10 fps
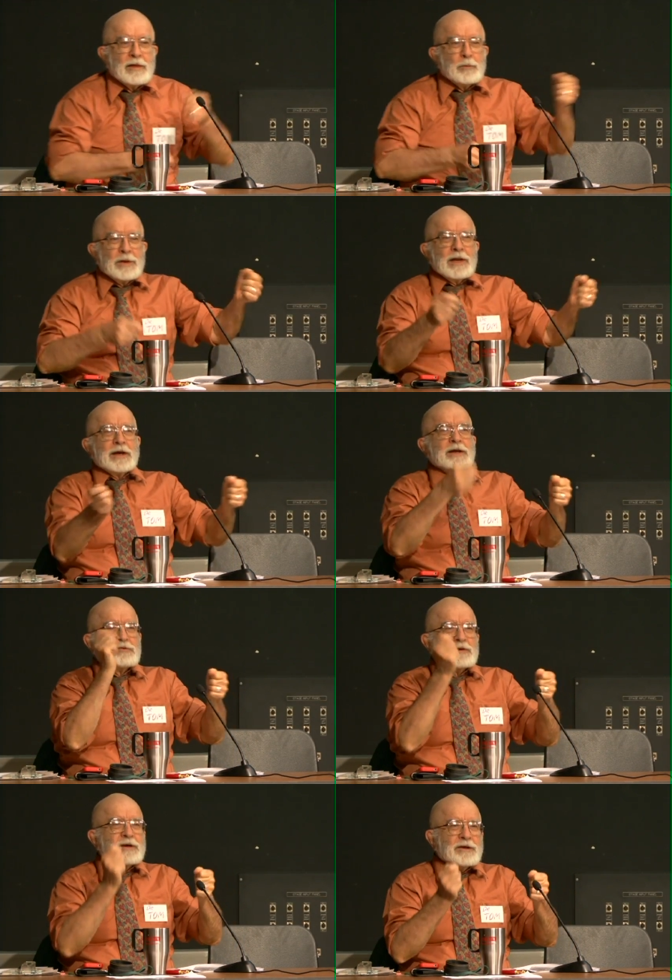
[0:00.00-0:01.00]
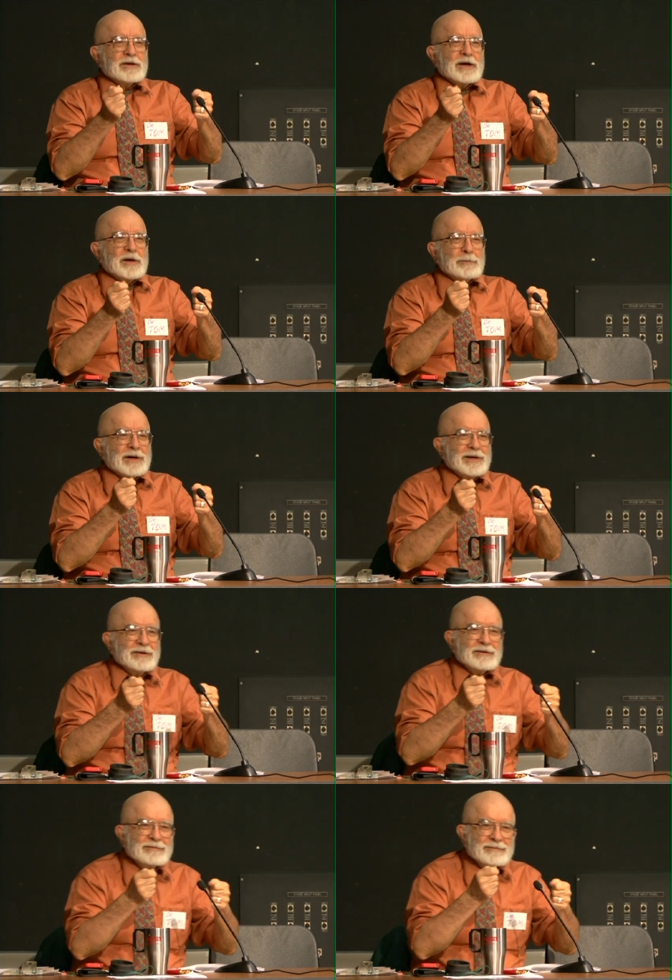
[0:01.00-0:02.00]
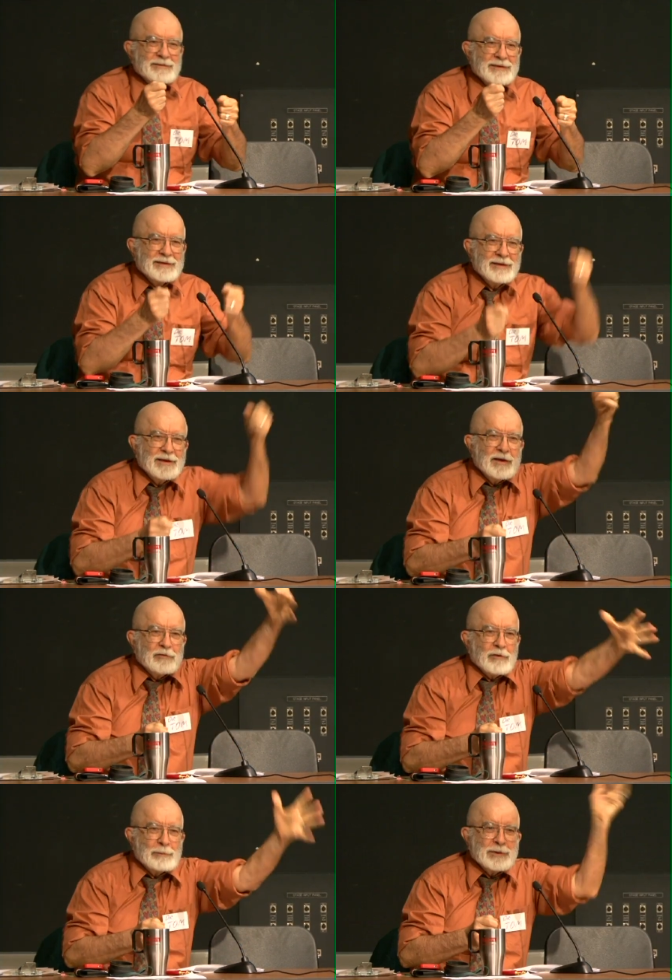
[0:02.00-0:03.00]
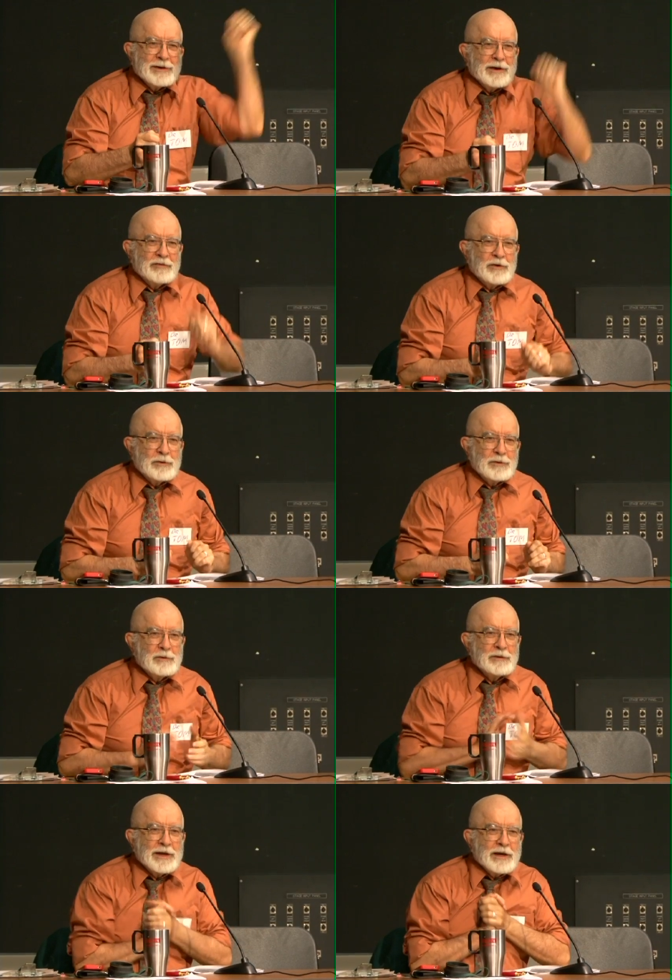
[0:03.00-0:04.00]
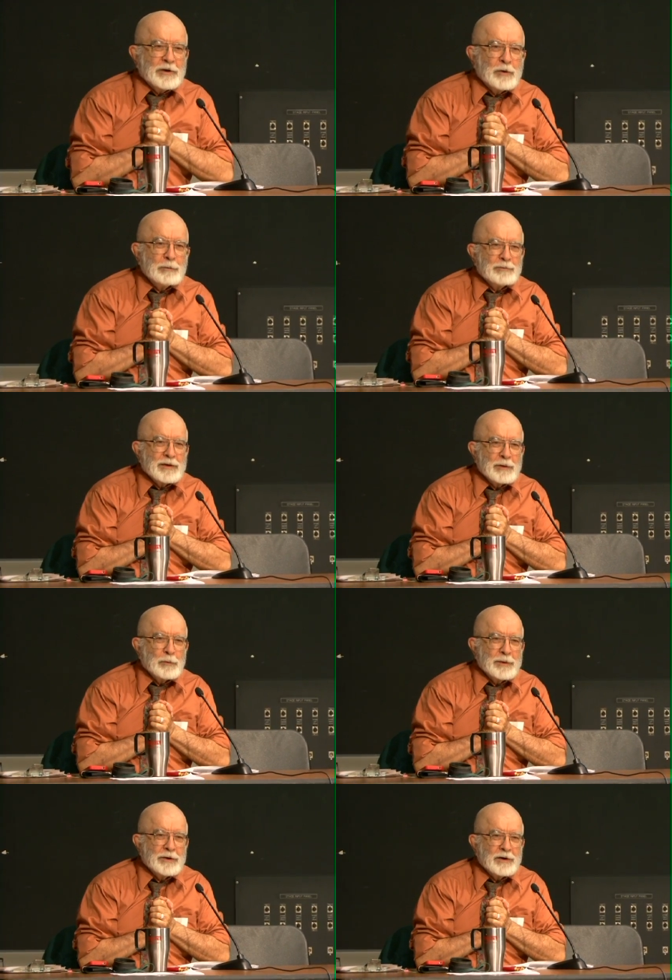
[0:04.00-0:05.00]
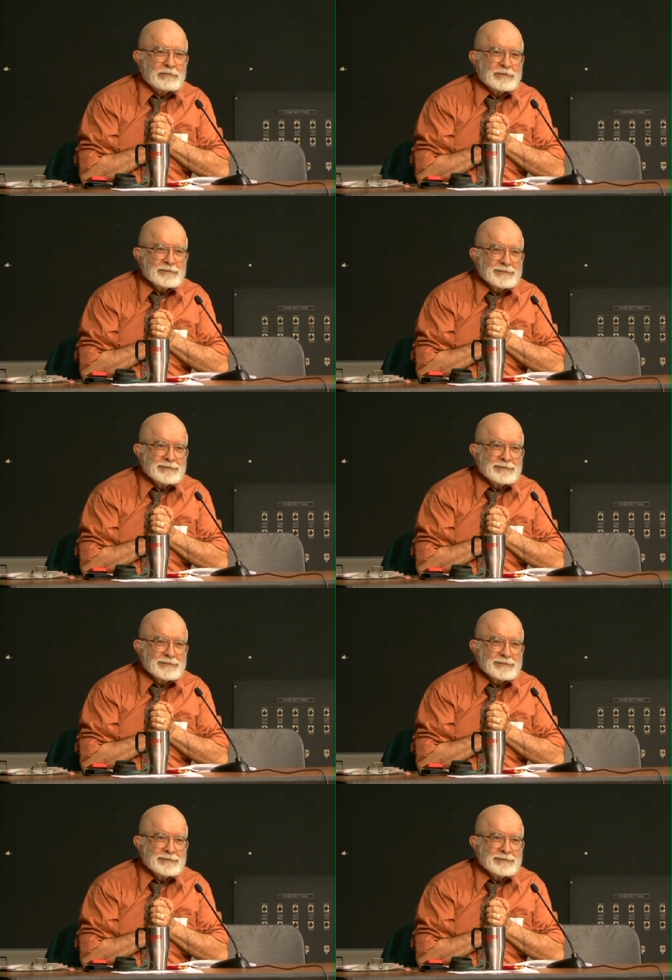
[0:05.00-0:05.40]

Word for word: They would light a stick of dynamite, drop it down the hole, and hope that it went off.